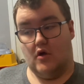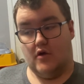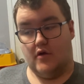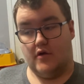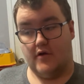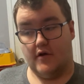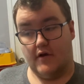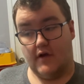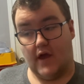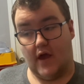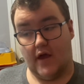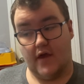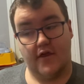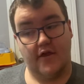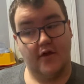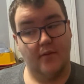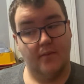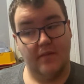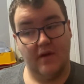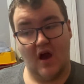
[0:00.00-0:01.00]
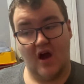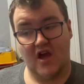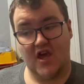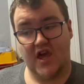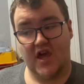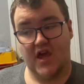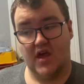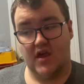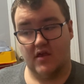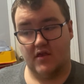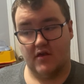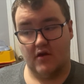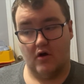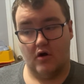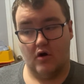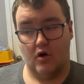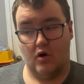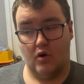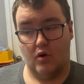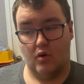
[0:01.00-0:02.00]
so yeah, so Miyagi,
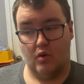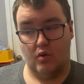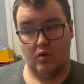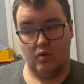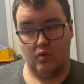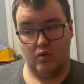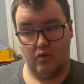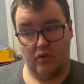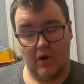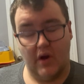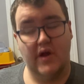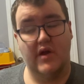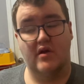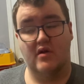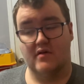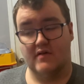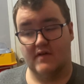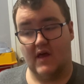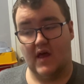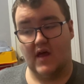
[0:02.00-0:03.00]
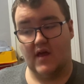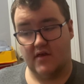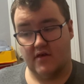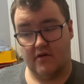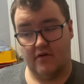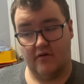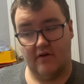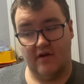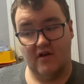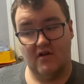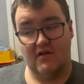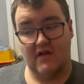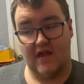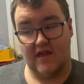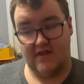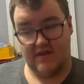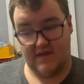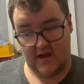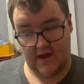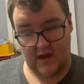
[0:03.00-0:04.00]
so later that, so later
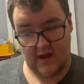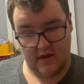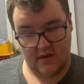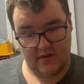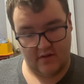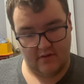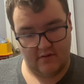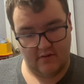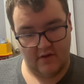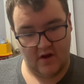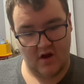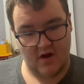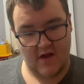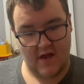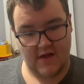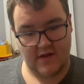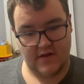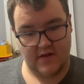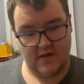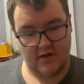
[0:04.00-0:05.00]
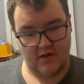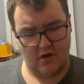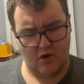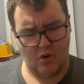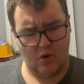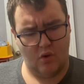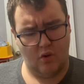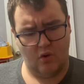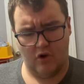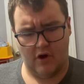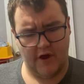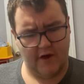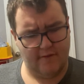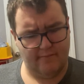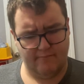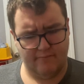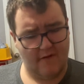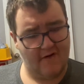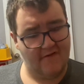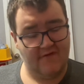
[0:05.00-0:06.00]
that day, so later that, so like
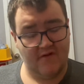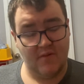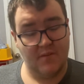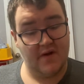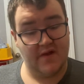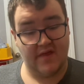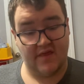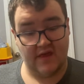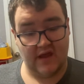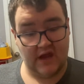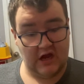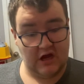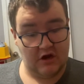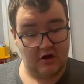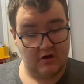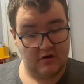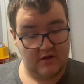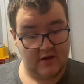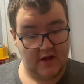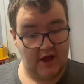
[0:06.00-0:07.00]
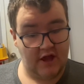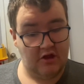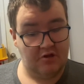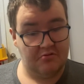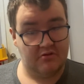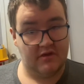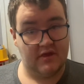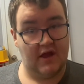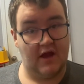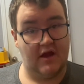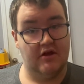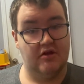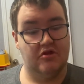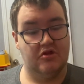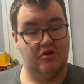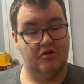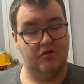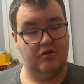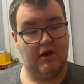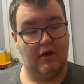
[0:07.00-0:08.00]
a few months later, Daniel
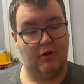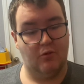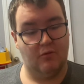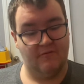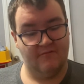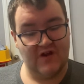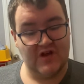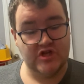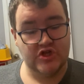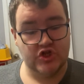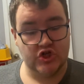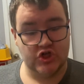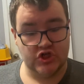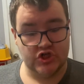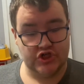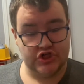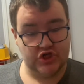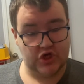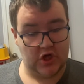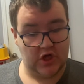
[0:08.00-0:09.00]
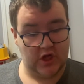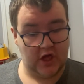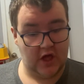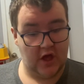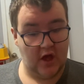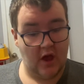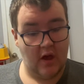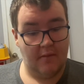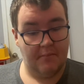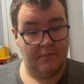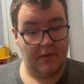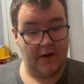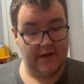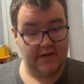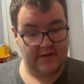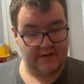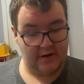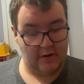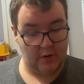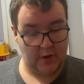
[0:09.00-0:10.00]
decides to get revenge on Johnny by
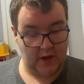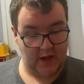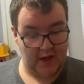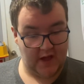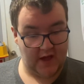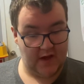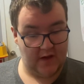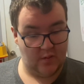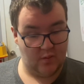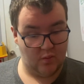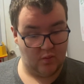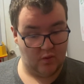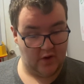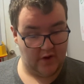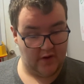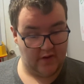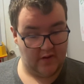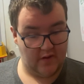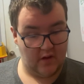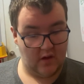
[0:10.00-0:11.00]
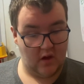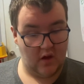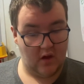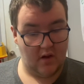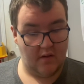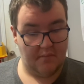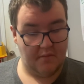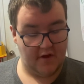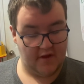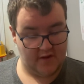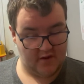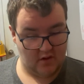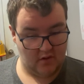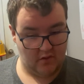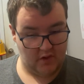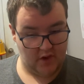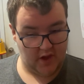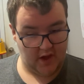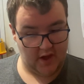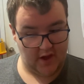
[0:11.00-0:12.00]
soaking him with, by
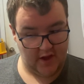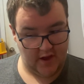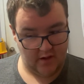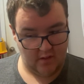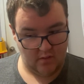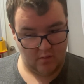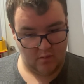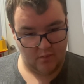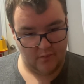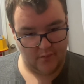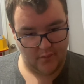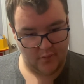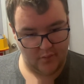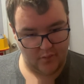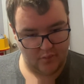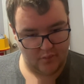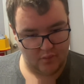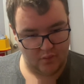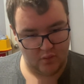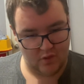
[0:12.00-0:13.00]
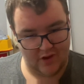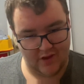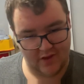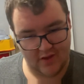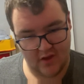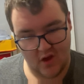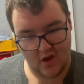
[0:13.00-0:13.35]
soaking him with